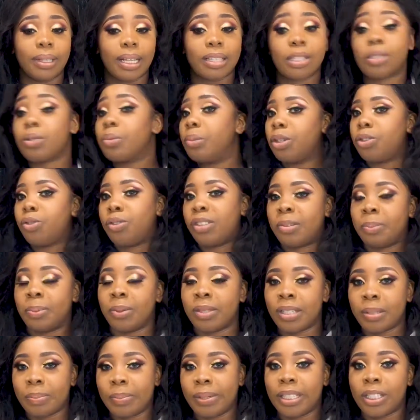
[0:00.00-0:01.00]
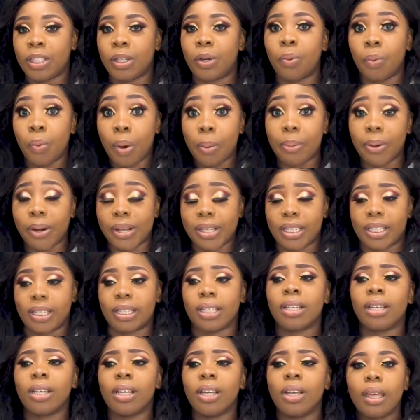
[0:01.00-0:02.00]
That's too much responsibility on one
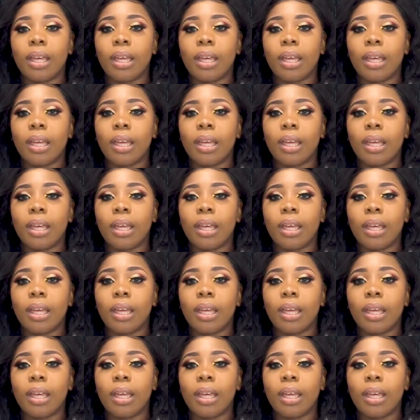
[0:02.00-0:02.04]
person.